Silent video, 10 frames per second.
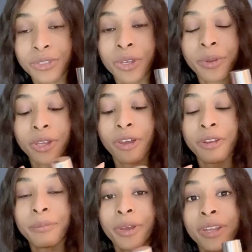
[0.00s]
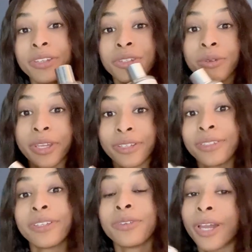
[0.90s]
going on, but you can,
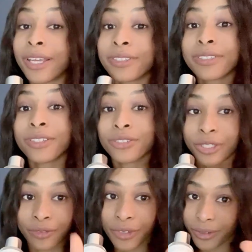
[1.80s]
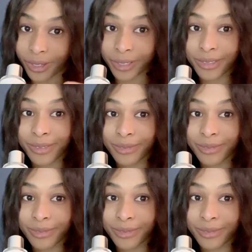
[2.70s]
you guys, just for you guys,